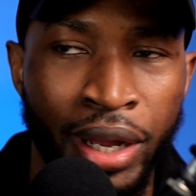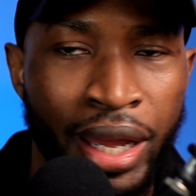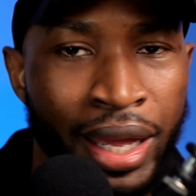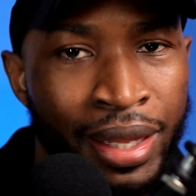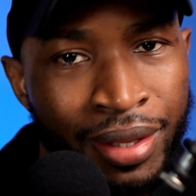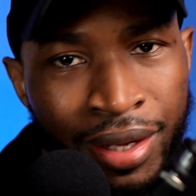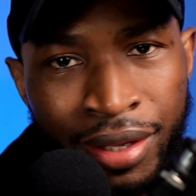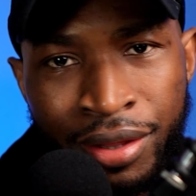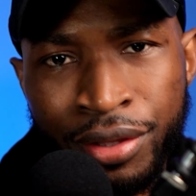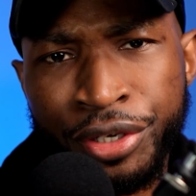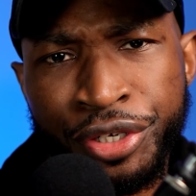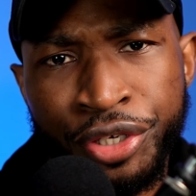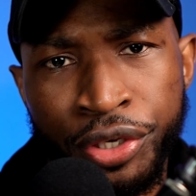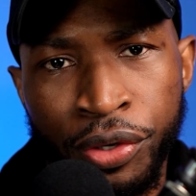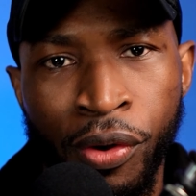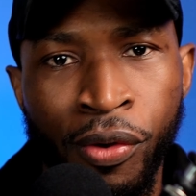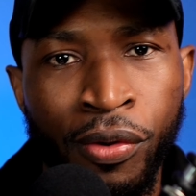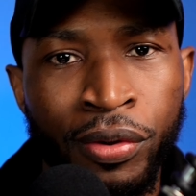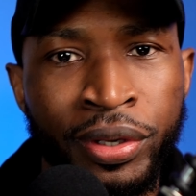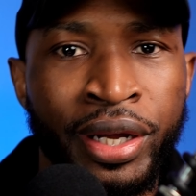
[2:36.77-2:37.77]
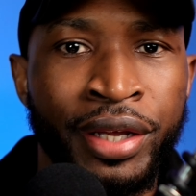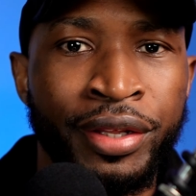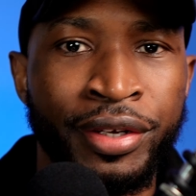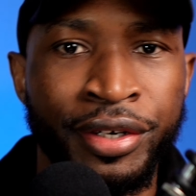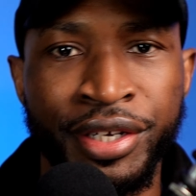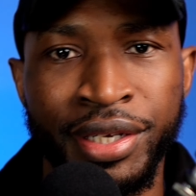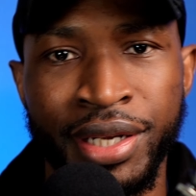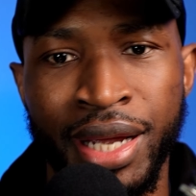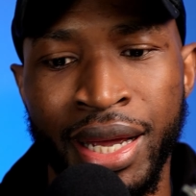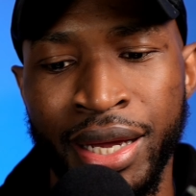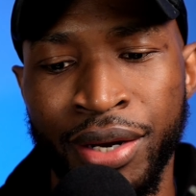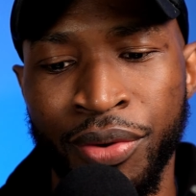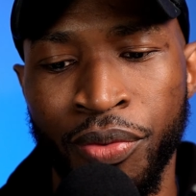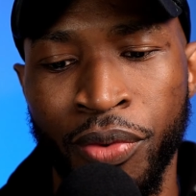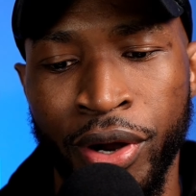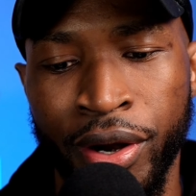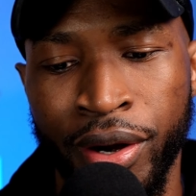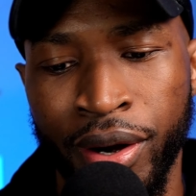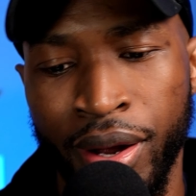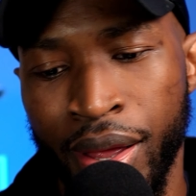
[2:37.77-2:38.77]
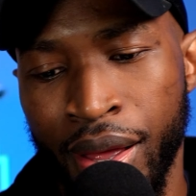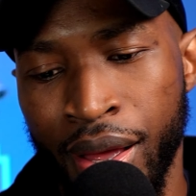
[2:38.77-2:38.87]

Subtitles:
And then there's a whole nother side where